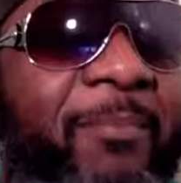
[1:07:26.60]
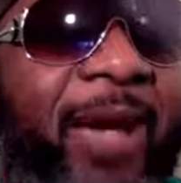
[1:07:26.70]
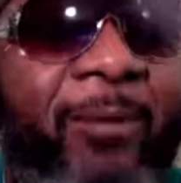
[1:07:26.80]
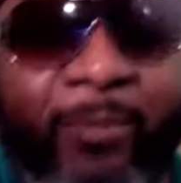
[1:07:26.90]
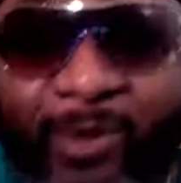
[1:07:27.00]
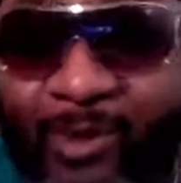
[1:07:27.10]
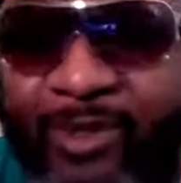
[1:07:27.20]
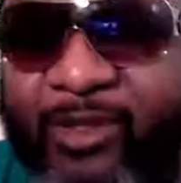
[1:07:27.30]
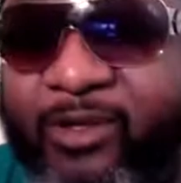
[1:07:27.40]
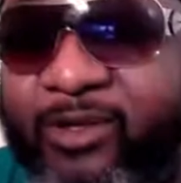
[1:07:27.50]
your mom put
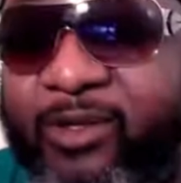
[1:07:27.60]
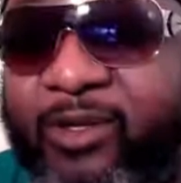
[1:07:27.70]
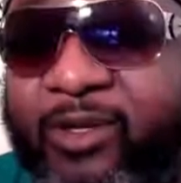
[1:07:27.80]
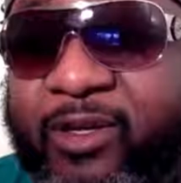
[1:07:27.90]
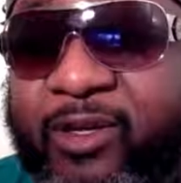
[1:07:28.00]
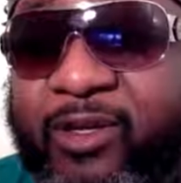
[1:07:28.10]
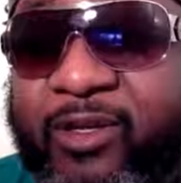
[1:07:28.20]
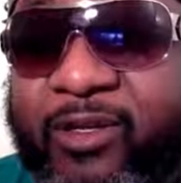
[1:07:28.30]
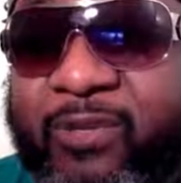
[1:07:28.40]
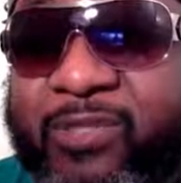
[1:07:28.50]
on you.
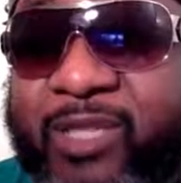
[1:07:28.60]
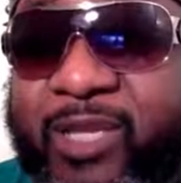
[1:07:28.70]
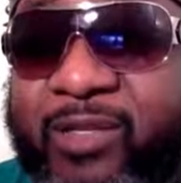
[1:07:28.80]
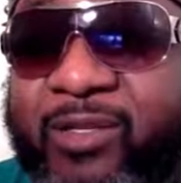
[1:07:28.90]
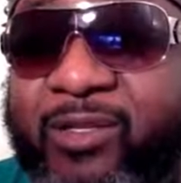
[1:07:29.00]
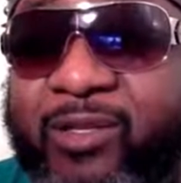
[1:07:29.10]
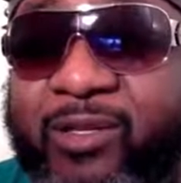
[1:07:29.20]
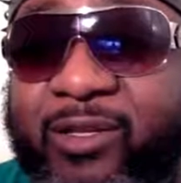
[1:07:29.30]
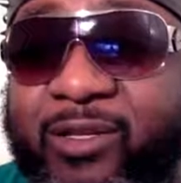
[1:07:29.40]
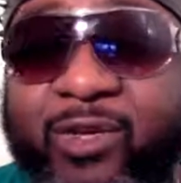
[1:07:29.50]
You know what I'm saying?
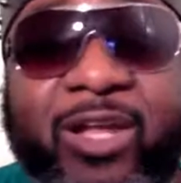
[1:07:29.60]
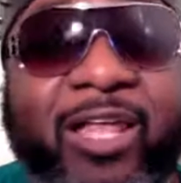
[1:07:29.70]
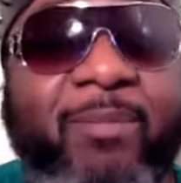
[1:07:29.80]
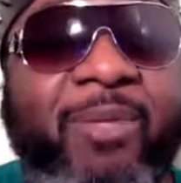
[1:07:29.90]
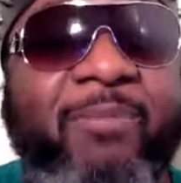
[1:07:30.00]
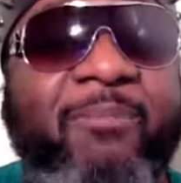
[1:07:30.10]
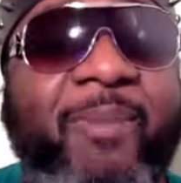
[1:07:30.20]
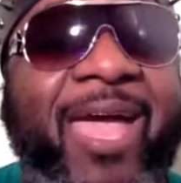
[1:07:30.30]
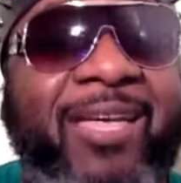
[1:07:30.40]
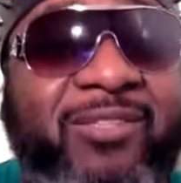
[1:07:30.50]
Learn how to be
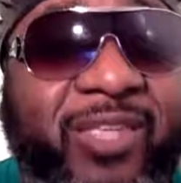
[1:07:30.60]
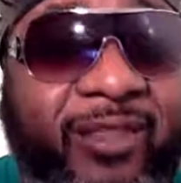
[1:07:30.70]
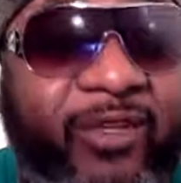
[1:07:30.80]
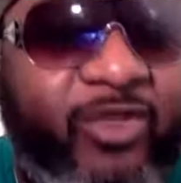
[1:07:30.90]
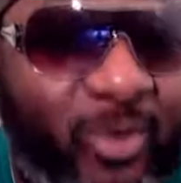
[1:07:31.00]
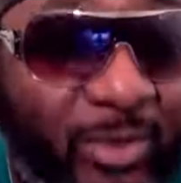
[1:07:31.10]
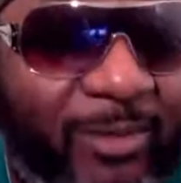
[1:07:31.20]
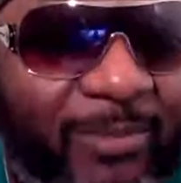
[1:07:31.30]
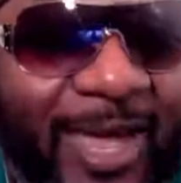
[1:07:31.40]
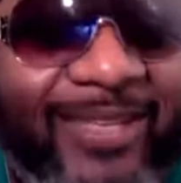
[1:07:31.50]
masculine,
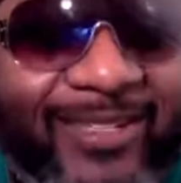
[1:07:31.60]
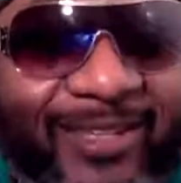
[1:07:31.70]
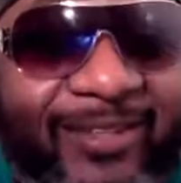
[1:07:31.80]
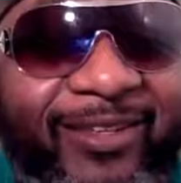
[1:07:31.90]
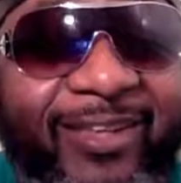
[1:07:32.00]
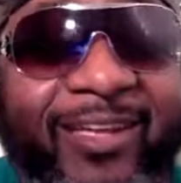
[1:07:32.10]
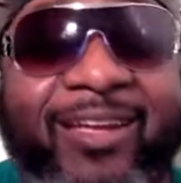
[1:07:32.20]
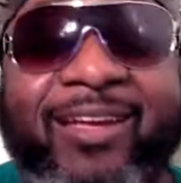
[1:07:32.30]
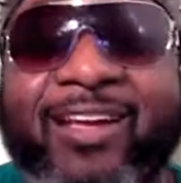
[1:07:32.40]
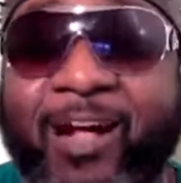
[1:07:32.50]
truly masculine.
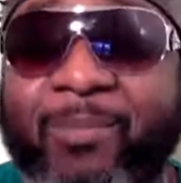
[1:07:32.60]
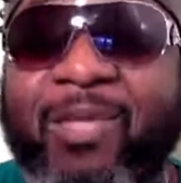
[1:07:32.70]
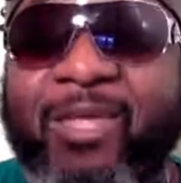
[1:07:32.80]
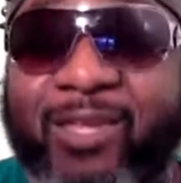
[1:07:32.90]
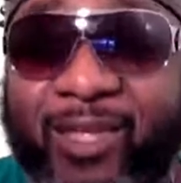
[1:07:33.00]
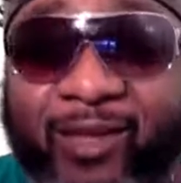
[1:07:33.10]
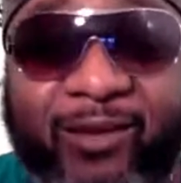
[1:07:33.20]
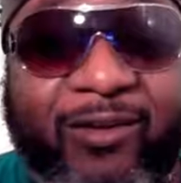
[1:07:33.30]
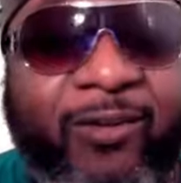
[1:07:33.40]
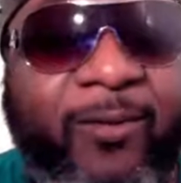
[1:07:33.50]
Come in
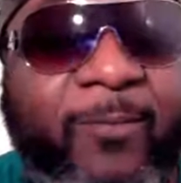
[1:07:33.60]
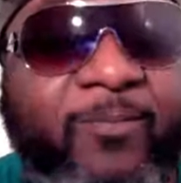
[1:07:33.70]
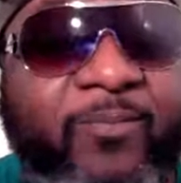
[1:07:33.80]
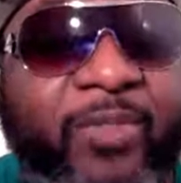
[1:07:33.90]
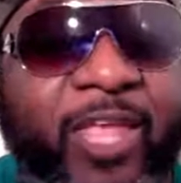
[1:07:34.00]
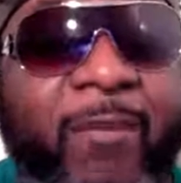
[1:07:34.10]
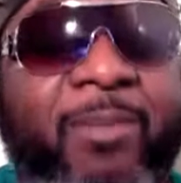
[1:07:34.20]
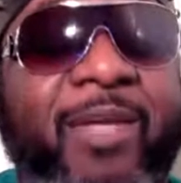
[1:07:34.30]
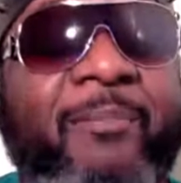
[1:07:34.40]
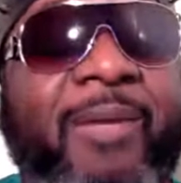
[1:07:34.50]
here
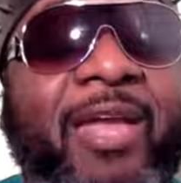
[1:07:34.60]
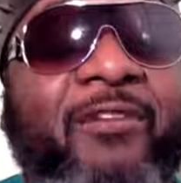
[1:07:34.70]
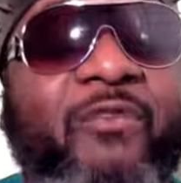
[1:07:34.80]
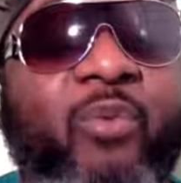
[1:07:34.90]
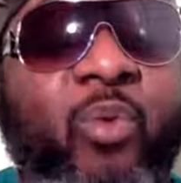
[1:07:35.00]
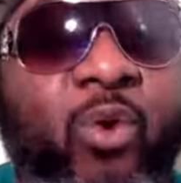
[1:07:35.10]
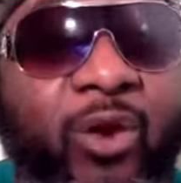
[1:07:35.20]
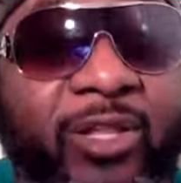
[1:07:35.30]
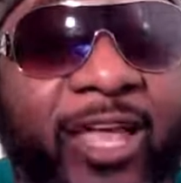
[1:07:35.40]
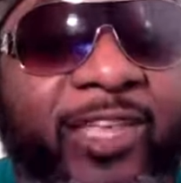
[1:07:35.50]
and be a man of
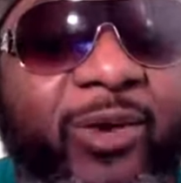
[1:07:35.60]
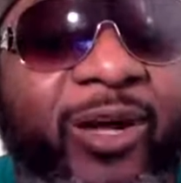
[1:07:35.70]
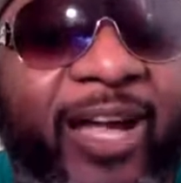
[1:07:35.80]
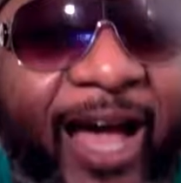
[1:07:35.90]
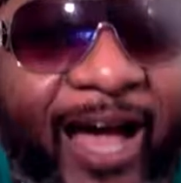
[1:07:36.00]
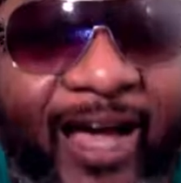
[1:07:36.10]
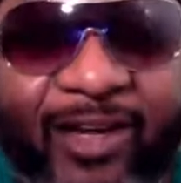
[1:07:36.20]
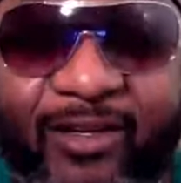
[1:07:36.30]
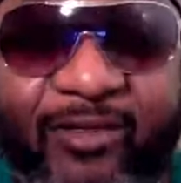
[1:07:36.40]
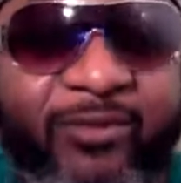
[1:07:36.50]
war like your God.